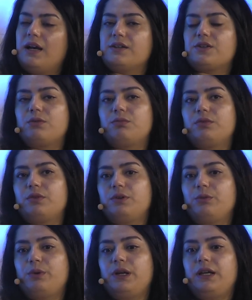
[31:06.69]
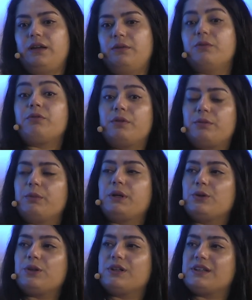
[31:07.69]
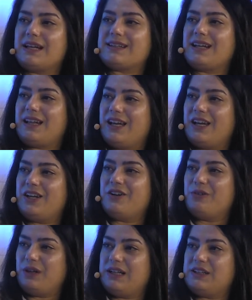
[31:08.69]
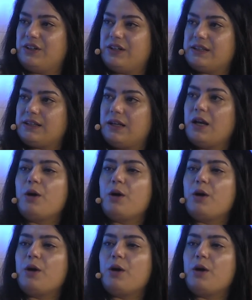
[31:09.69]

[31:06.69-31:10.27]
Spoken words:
So we took this SLA really seriously.